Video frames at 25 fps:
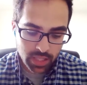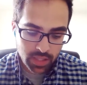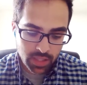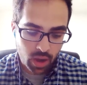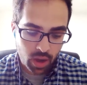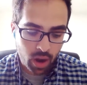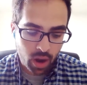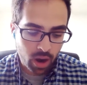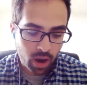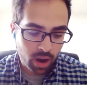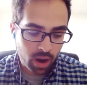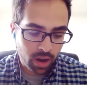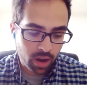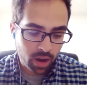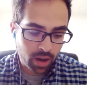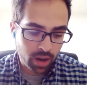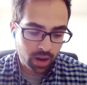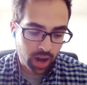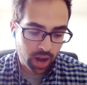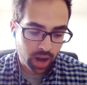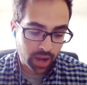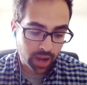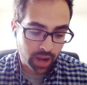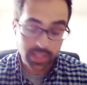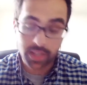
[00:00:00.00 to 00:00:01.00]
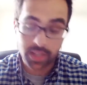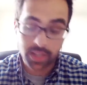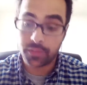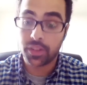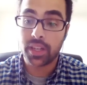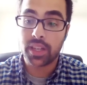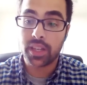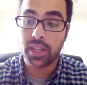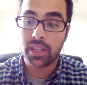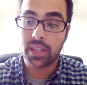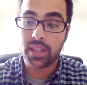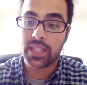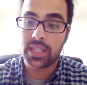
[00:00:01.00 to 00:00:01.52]
are
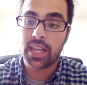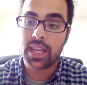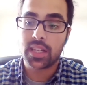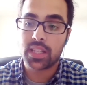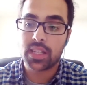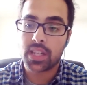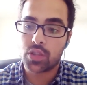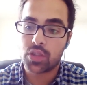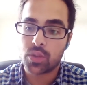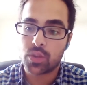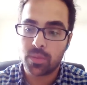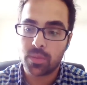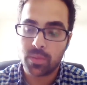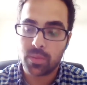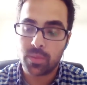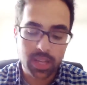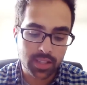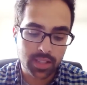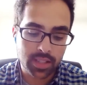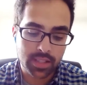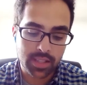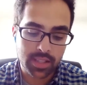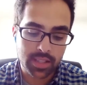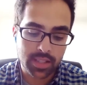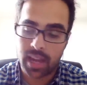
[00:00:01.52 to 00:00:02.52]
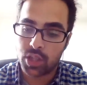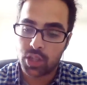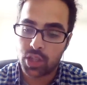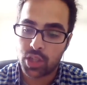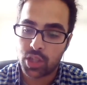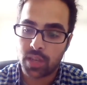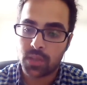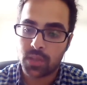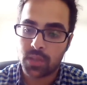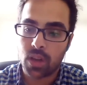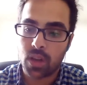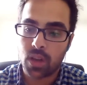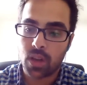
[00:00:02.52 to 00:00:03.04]
definitely to get in touch with me. It's at
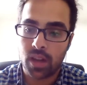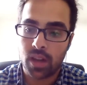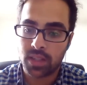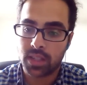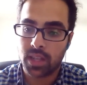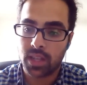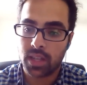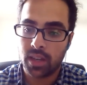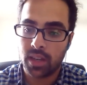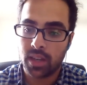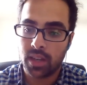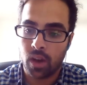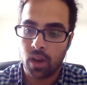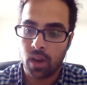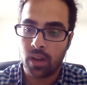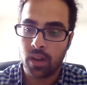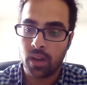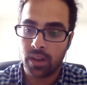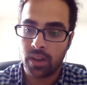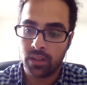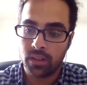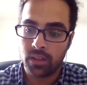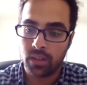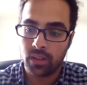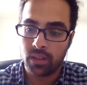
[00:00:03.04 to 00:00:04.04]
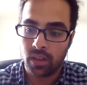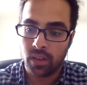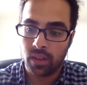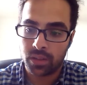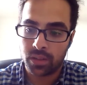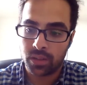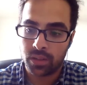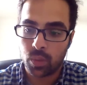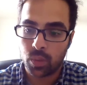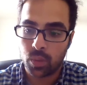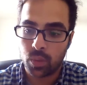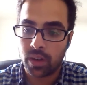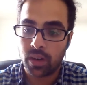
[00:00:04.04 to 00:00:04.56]
James Costa on
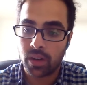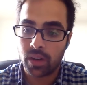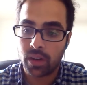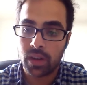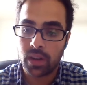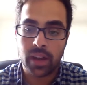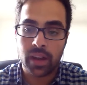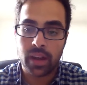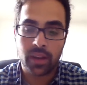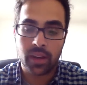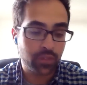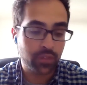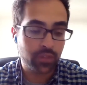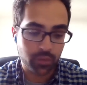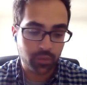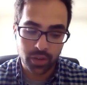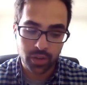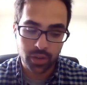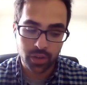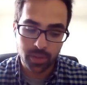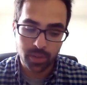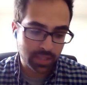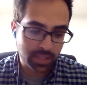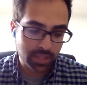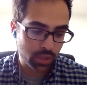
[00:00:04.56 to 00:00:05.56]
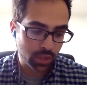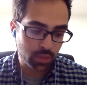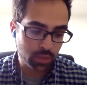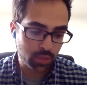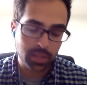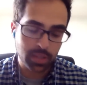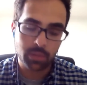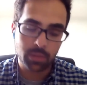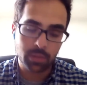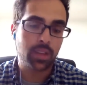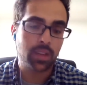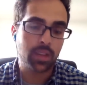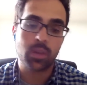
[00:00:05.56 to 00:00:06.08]
Twitter. Feel free to message me
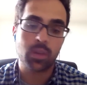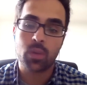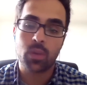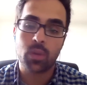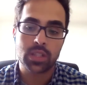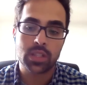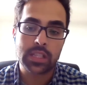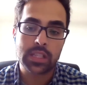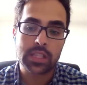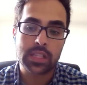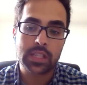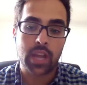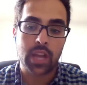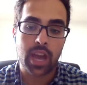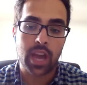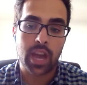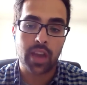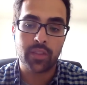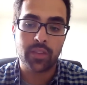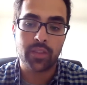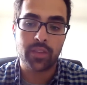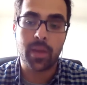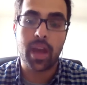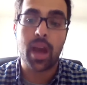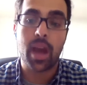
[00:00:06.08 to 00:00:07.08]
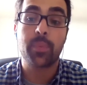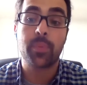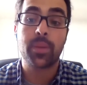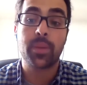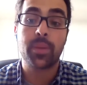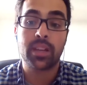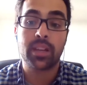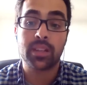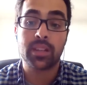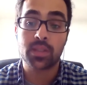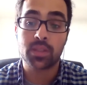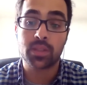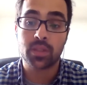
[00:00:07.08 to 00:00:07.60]
with any questions that you have, and I'm happy to
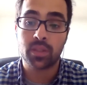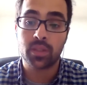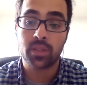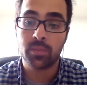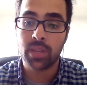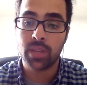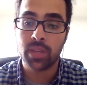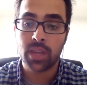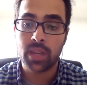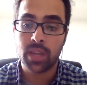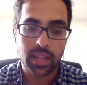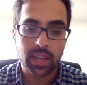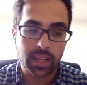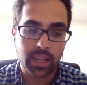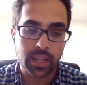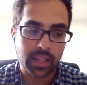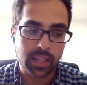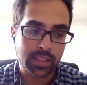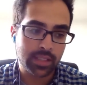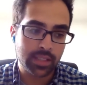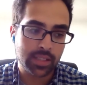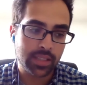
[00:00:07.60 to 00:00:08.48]
answer them. And